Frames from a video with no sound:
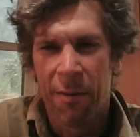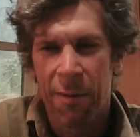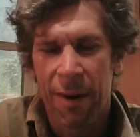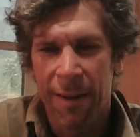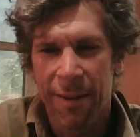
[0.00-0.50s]

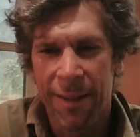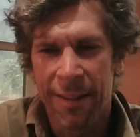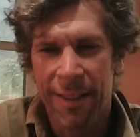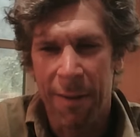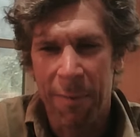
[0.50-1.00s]
Well, in the
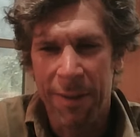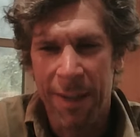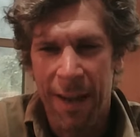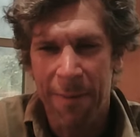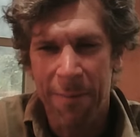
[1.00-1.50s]

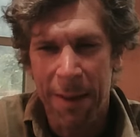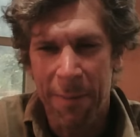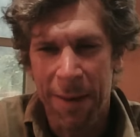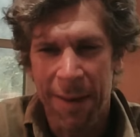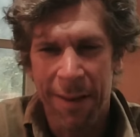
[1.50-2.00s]
summertime,
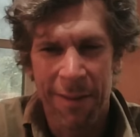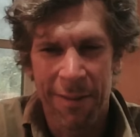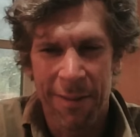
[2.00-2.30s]
maybe